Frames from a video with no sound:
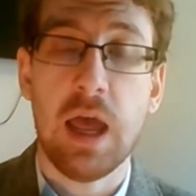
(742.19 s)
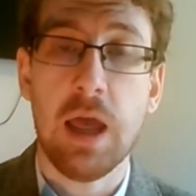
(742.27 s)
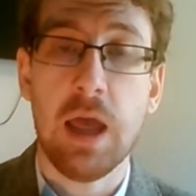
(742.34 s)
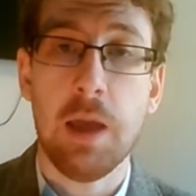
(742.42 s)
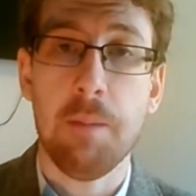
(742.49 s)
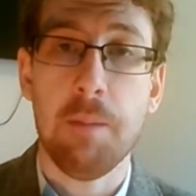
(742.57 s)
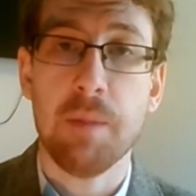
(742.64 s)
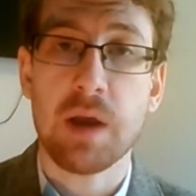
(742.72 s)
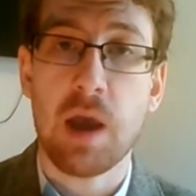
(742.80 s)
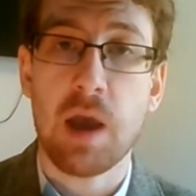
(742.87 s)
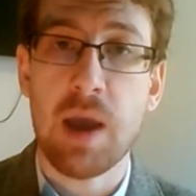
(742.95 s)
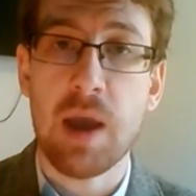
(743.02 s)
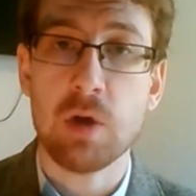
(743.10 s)
um,
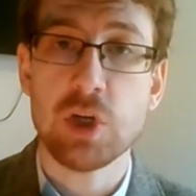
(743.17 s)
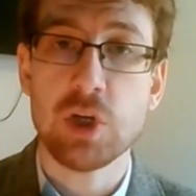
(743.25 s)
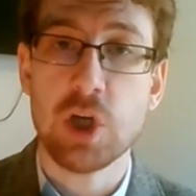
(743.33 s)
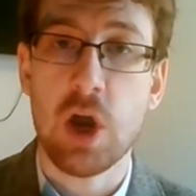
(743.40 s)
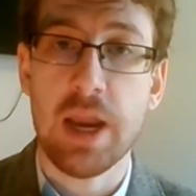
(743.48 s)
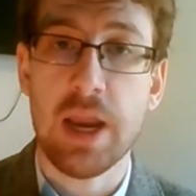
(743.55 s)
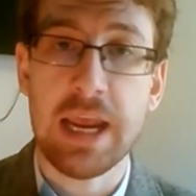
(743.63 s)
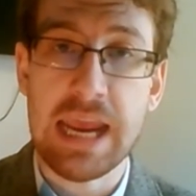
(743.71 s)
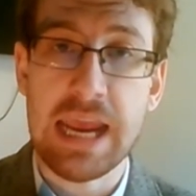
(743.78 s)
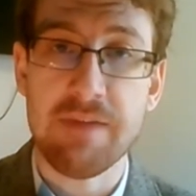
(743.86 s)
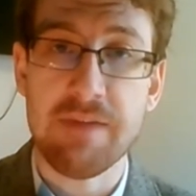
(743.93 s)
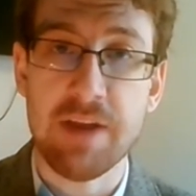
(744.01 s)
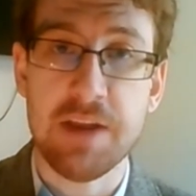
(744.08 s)
come out shining
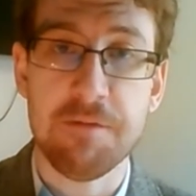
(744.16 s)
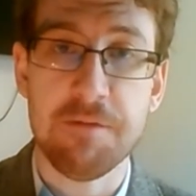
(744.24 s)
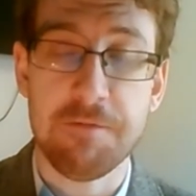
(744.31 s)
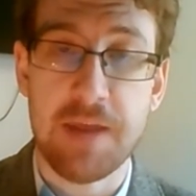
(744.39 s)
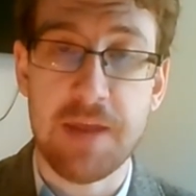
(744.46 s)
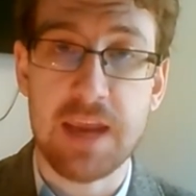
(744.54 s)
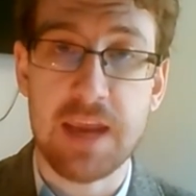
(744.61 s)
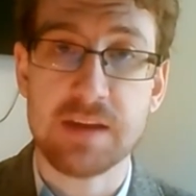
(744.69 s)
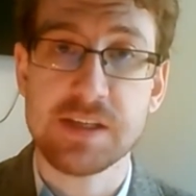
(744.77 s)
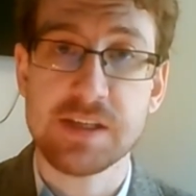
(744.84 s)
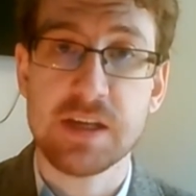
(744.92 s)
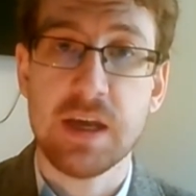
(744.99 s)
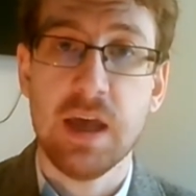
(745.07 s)
even in
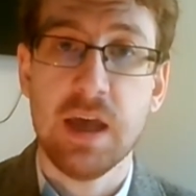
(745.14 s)
defeat,